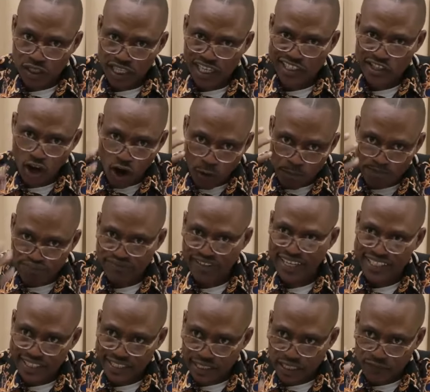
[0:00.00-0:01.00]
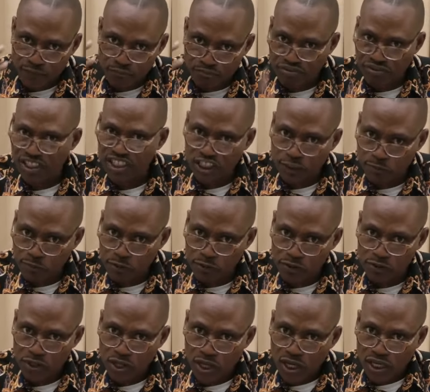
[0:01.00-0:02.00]
these oppressive
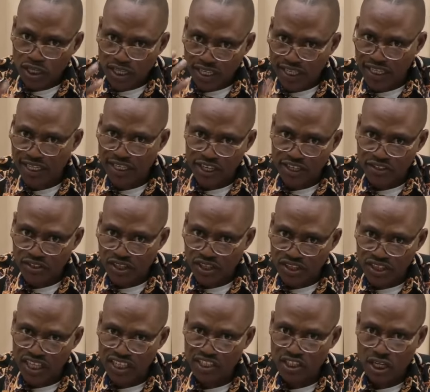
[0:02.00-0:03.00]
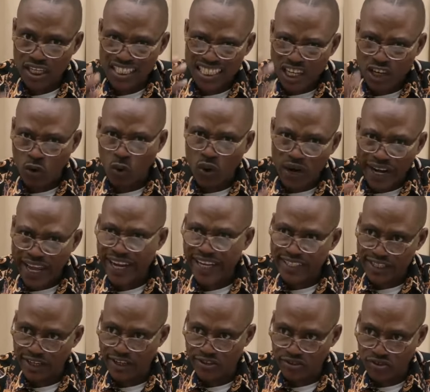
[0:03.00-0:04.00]
principle leaders, these
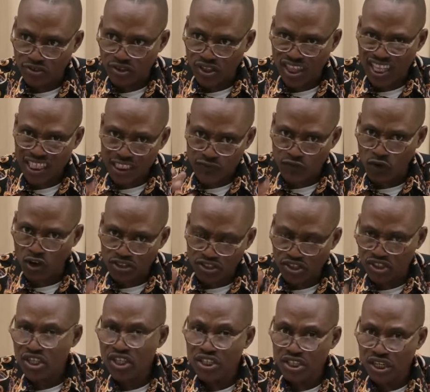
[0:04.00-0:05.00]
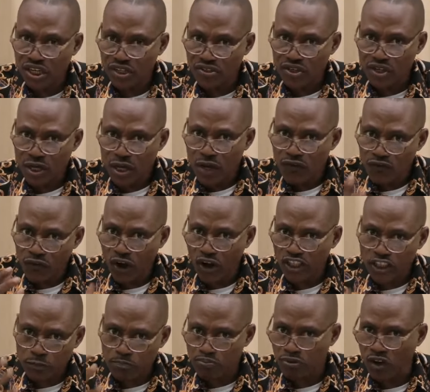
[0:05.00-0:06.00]
Nicolaitans, these false teachers,
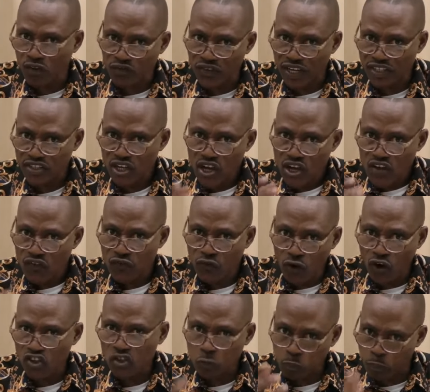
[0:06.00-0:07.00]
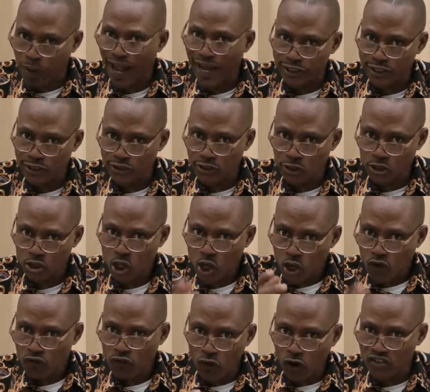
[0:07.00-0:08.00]
false prophets, false pastors,
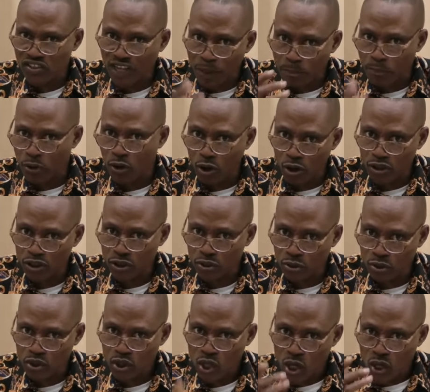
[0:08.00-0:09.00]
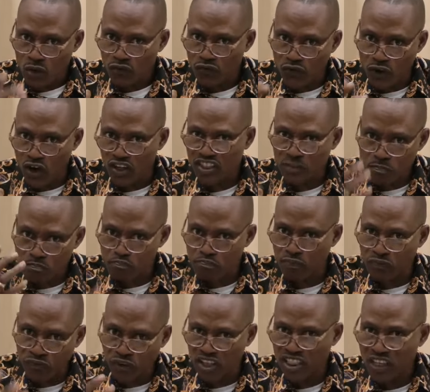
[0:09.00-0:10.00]
false apostles,
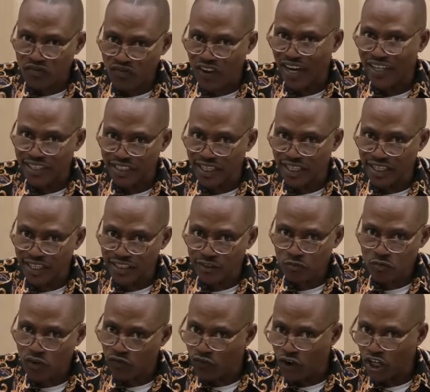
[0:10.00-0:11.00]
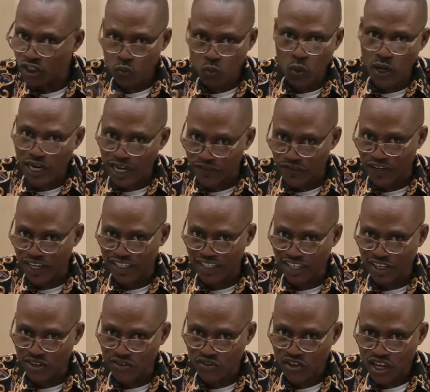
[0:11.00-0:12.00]
false evangelists, false whatever it
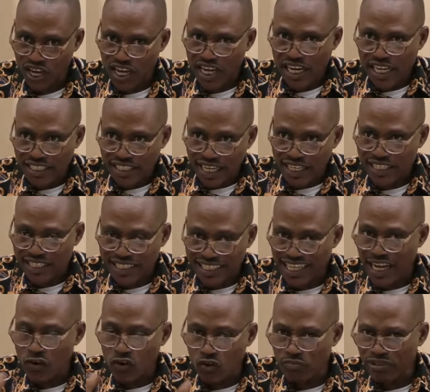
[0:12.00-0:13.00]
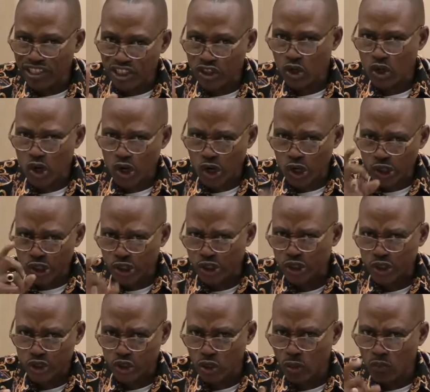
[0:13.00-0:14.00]
is, it says they will be so
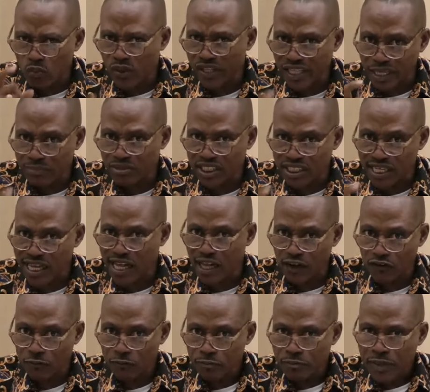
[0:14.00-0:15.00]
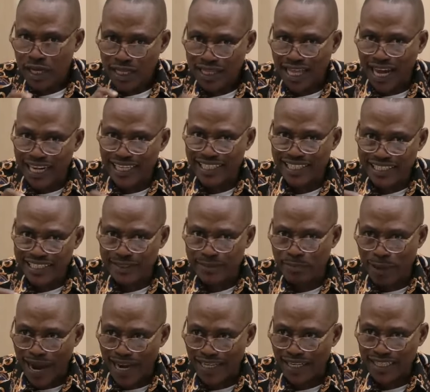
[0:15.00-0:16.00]
consumed with themselves
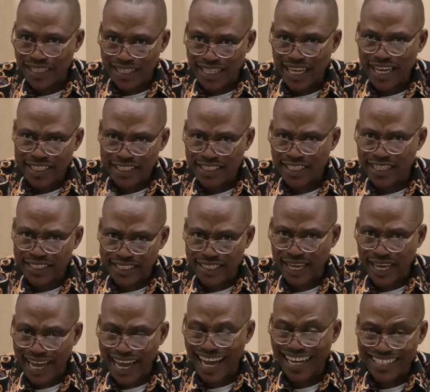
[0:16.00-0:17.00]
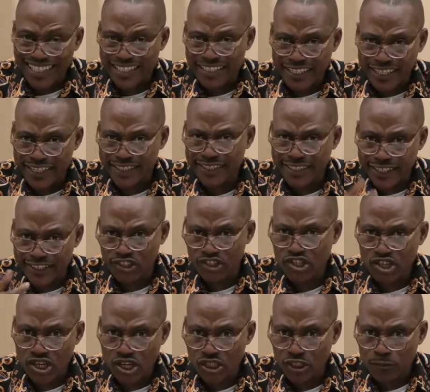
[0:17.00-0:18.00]
that by the things they say and the things they
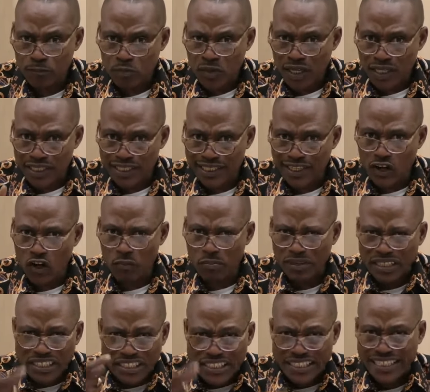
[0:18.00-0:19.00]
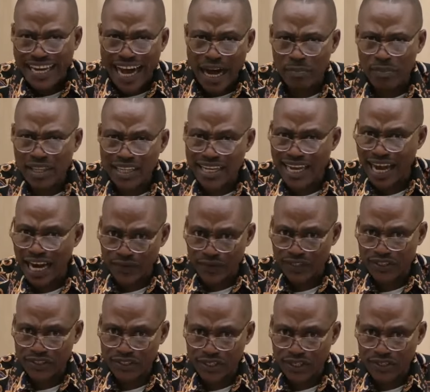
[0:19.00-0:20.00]
teach, they will be damning
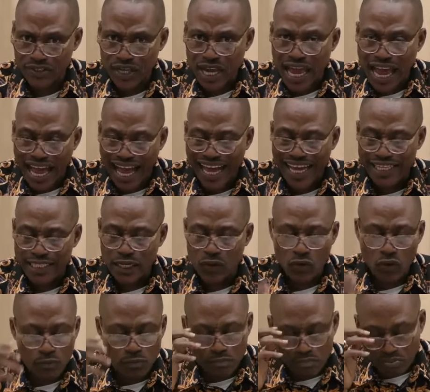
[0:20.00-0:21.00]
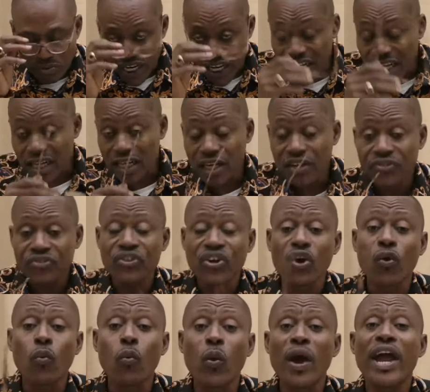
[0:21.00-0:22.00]
heresies, and they will bring
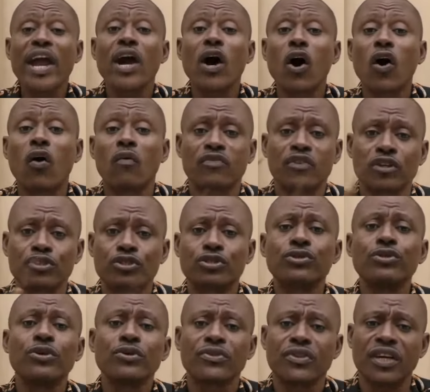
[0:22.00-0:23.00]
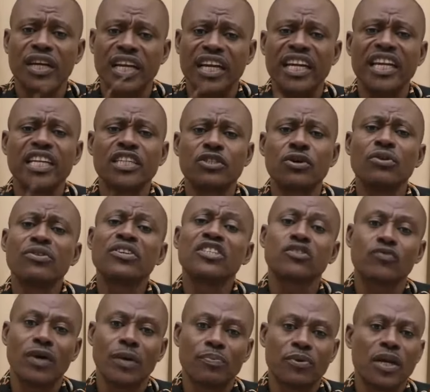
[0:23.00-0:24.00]
the way of the truth into
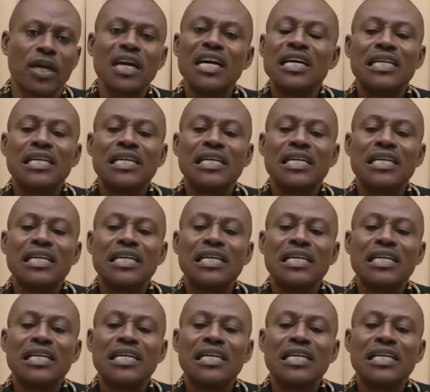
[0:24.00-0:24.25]
disrepute.